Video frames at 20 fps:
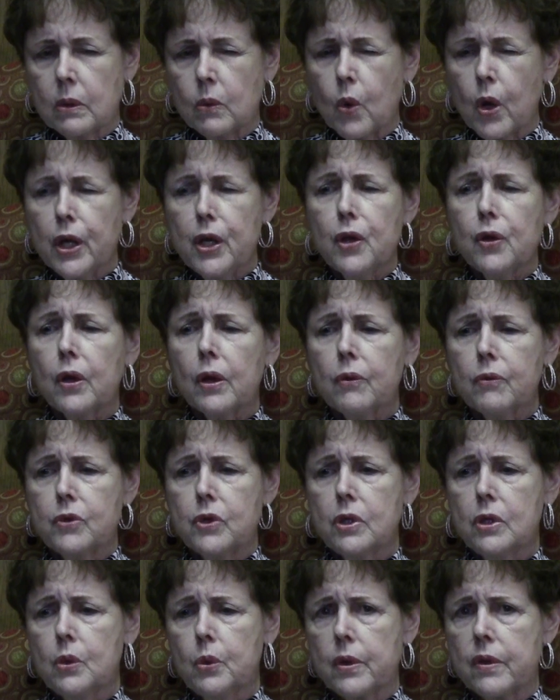what are you going
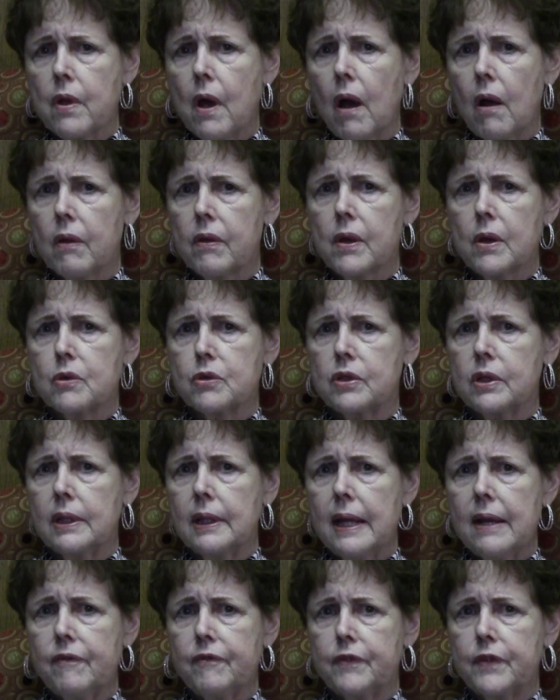to do with all those
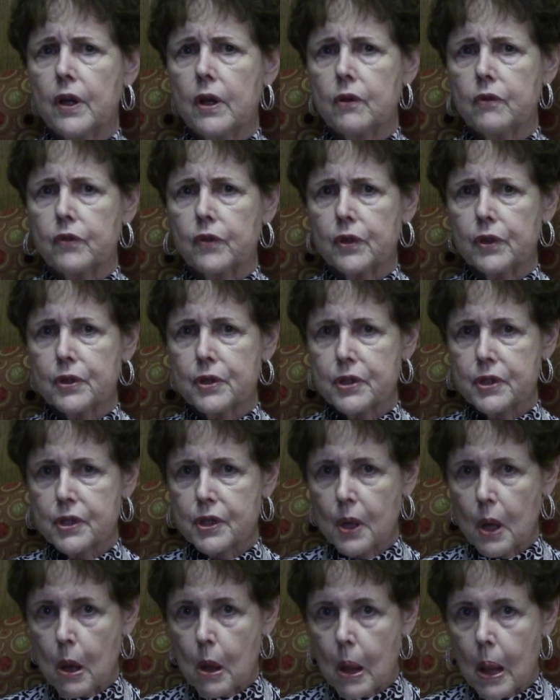
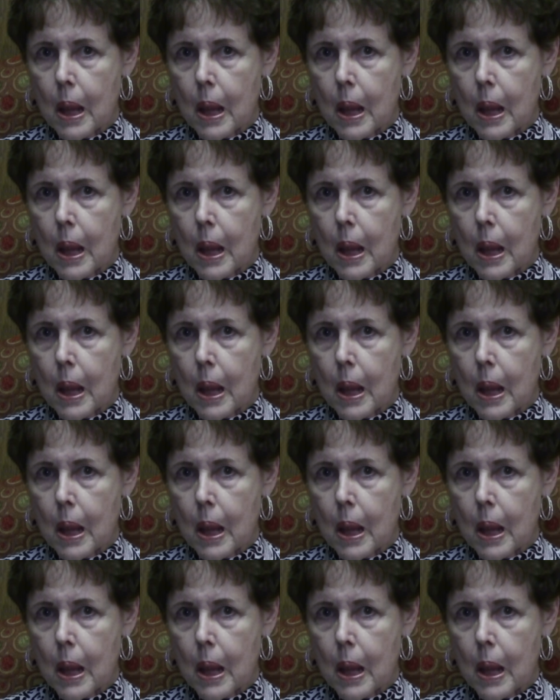leftovers?